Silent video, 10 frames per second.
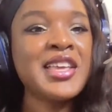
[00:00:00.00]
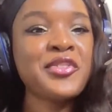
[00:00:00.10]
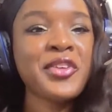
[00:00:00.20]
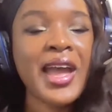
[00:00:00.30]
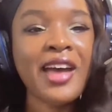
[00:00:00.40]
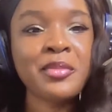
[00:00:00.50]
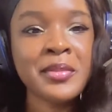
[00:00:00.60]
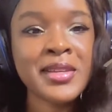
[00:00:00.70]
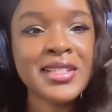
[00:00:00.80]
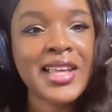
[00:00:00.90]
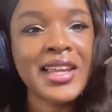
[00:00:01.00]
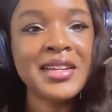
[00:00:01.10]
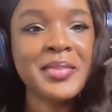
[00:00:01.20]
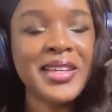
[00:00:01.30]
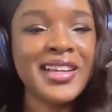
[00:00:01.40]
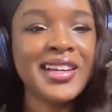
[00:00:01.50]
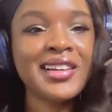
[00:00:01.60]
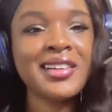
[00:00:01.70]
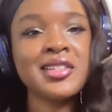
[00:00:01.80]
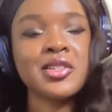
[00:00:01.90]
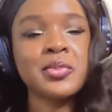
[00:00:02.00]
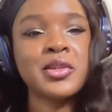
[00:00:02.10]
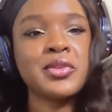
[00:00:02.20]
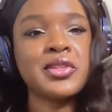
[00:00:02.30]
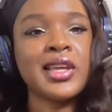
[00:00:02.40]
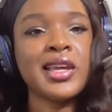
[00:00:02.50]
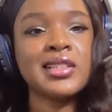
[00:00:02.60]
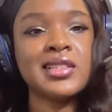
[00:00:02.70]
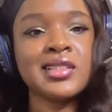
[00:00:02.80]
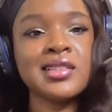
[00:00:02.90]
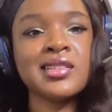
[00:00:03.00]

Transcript: you for having me. I'm excited to be here. So be with you guys.